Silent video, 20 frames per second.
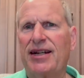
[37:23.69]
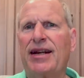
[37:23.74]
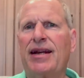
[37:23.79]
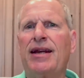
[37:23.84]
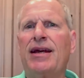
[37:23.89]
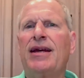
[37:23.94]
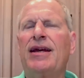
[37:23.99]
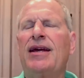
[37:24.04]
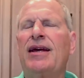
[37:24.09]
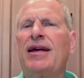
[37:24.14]
And
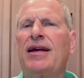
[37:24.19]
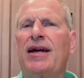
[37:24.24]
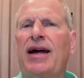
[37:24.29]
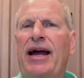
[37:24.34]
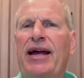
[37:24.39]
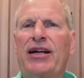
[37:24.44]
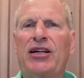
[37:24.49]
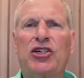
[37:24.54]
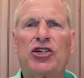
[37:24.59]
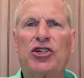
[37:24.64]

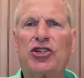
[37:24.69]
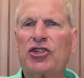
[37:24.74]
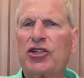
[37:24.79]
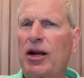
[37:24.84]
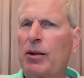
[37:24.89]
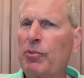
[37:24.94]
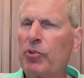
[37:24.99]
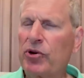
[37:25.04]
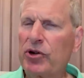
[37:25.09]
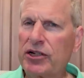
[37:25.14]
I can just
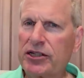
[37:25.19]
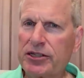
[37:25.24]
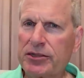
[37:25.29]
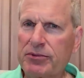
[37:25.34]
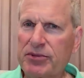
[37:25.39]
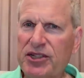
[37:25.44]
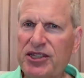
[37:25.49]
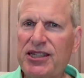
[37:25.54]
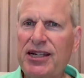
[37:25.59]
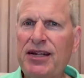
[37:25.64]
start putting some
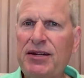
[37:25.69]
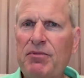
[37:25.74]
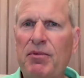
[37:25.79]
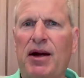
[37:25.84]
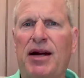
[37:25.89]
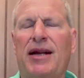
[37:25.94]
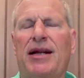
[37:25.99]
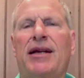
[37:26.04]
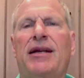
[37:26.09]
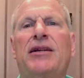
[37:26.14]
seed
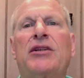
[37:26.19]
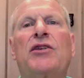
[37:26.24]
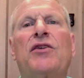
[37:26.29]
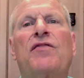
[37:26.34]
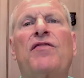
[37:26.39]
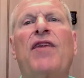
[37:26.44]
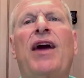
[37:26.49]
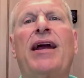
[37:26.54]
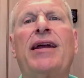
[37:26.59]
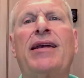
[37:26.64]
money in to
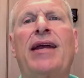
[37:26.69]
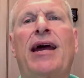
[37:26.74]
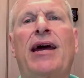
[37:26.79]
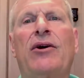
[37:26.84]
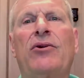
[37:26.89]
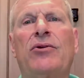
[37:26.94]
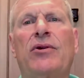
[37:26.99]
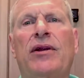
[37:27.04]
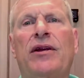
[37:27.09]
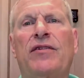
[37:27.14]
find
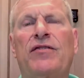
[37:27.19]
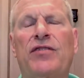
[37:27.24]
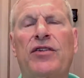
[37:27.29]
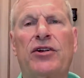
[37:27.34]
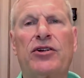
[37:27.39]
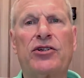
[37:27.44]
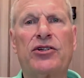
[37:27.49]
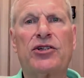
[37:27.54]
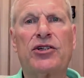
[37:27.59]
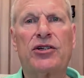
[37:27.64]
out if
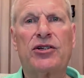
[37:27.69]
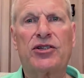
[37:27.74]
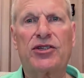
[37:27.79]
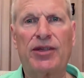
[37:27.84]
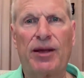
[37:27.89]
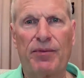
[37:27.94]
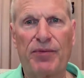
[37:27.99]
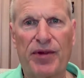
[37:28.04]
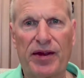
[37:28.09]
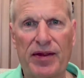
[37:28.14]
there's
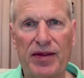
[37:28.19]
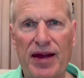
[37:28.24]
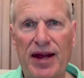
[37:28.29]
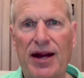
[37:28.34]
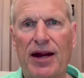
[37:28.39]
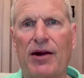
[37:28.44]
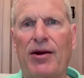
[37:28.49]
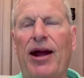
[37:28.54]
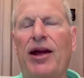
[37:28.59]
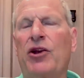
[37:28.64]
something there.